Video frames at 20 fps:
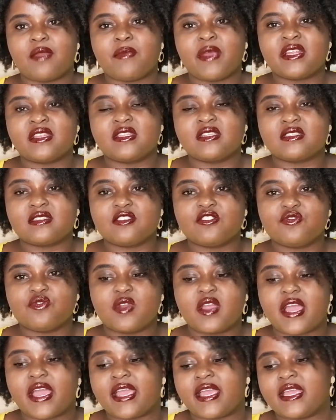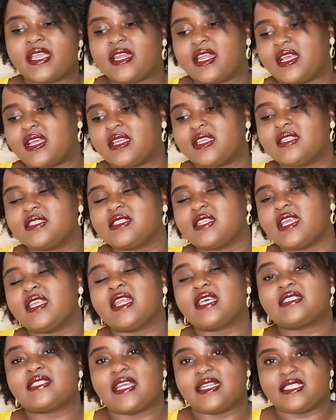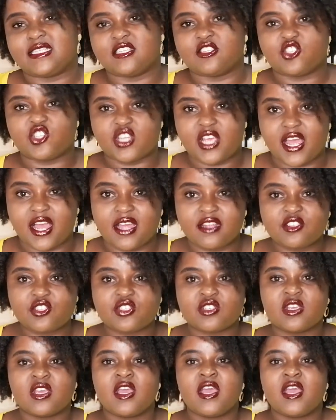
this new guy in a certain church.